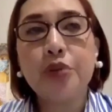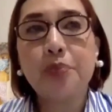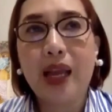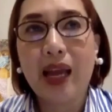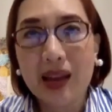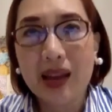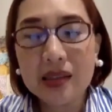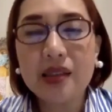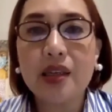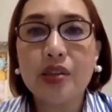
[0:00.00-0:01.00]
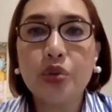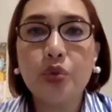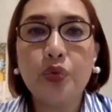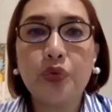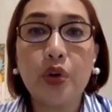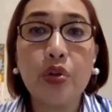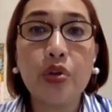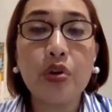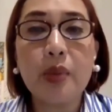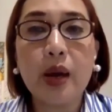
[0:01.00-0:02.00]
Plans is to further
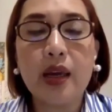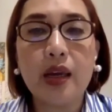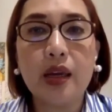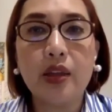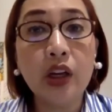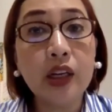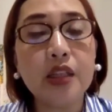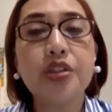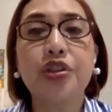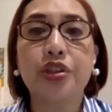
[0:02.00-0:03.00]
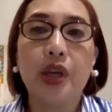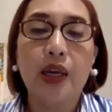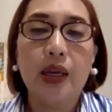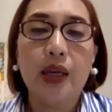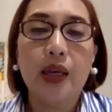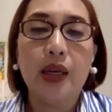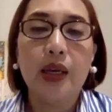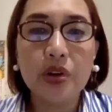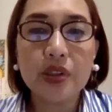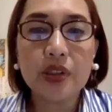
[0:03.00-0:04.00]
my knowledge,
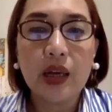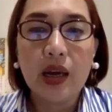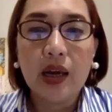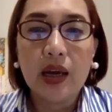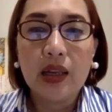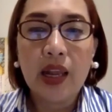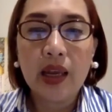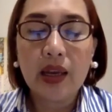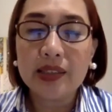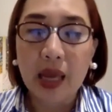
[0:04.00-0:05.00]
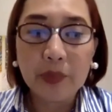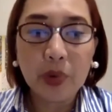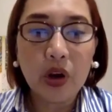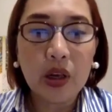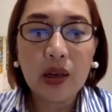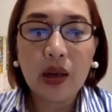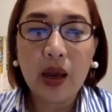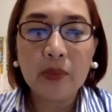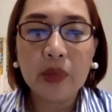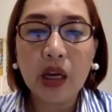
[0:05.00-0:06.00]
because like example,
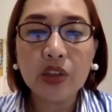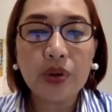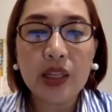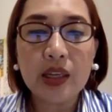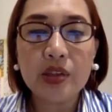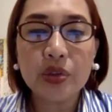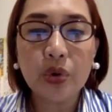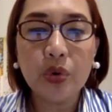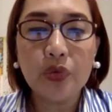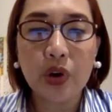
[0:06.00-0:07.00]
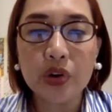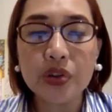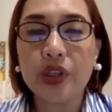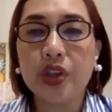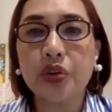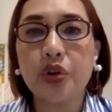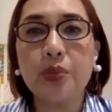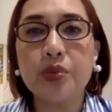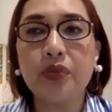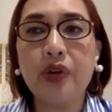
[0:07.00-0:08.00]
I'm not really so versed in
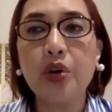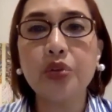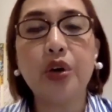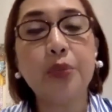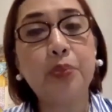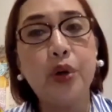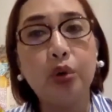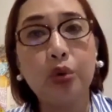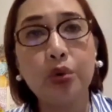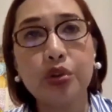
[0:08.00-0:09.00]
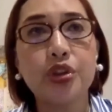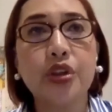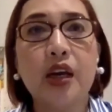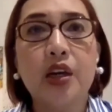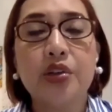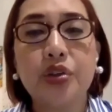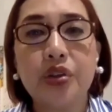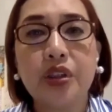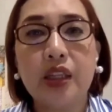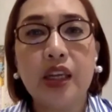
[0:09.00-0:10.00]
terms of how to approach
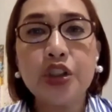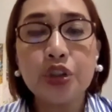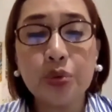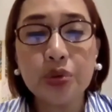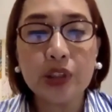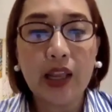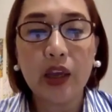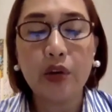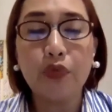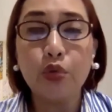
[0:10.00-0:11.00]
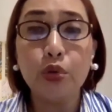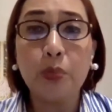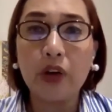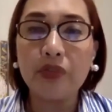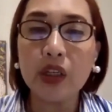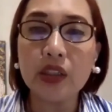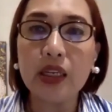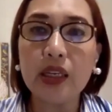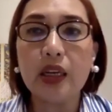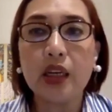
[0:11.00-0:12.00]
certain issues like food
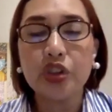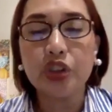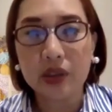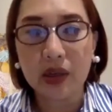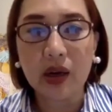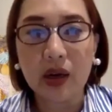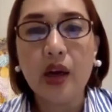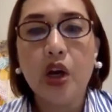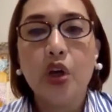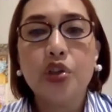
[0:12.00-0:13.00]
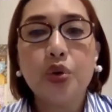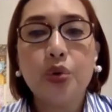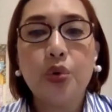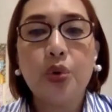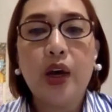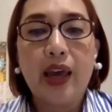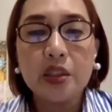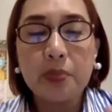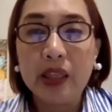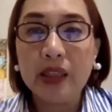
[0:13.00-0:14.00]
poverty, etc. So
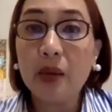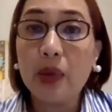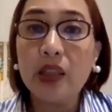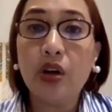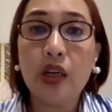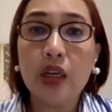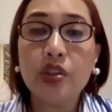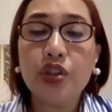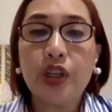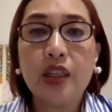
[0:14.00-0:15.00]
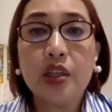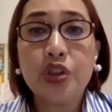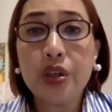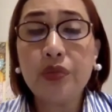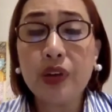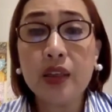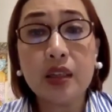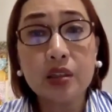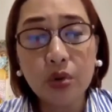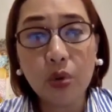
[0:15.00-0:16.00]
expanding my knowledge in achieving
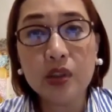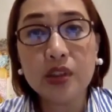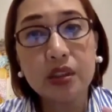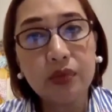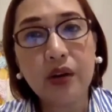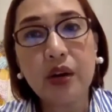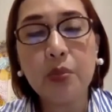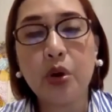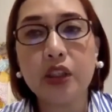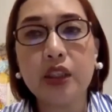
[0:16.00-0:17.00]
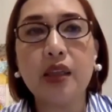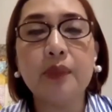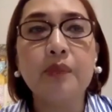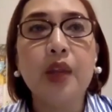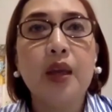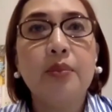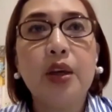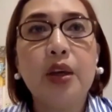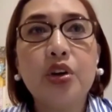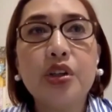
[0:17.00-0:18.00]
these goals is very important,
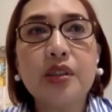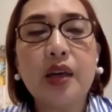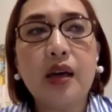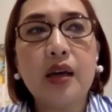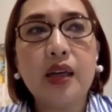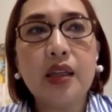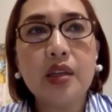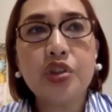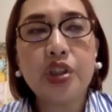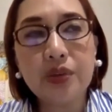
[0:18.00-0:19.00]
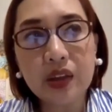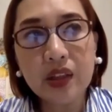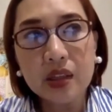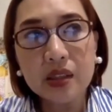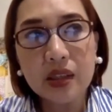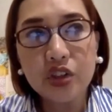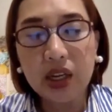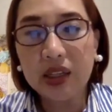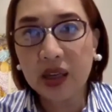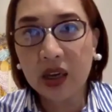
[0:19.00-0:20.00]
because in achieving this
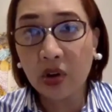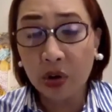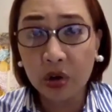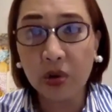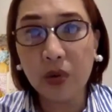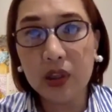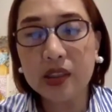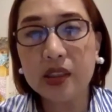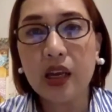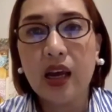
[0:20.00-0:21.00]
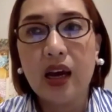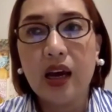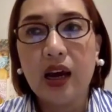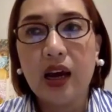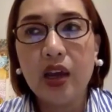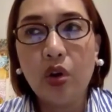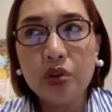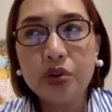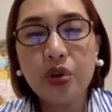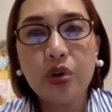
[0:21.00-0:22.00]
agenda or goals, I
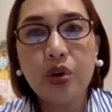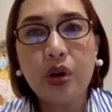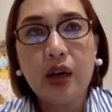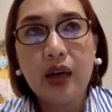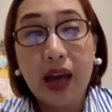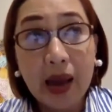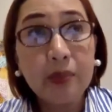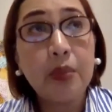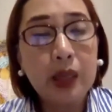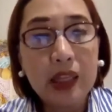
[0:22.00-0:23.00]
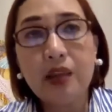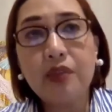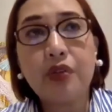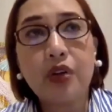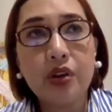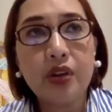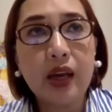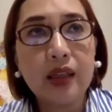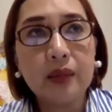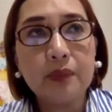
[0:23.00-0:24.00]
also am a believer that